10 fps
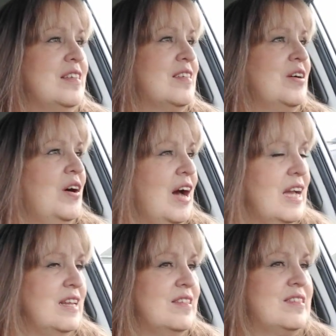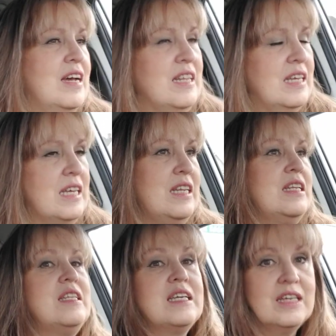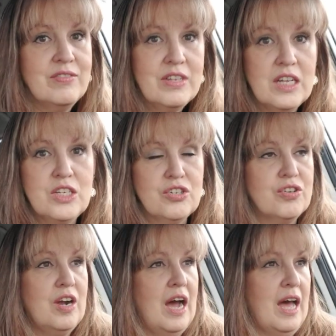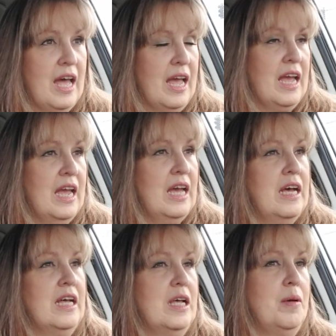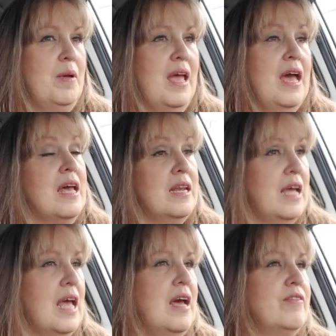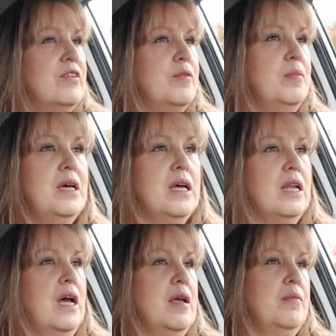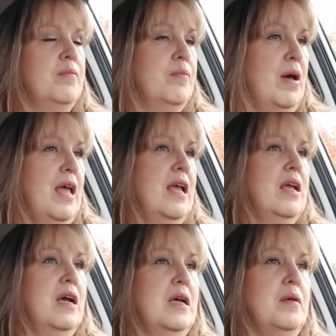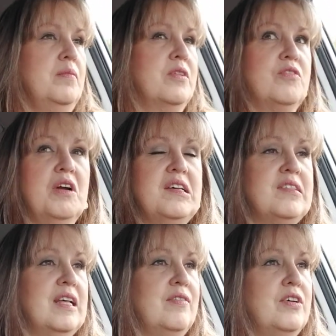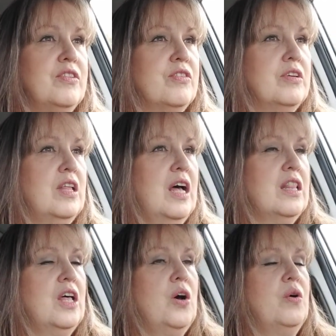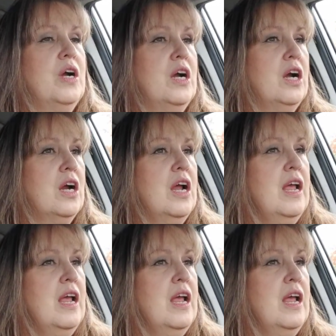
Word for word: So I decided to give it a try. Um, and I have to admit, I my um, stress levels are a lot lower.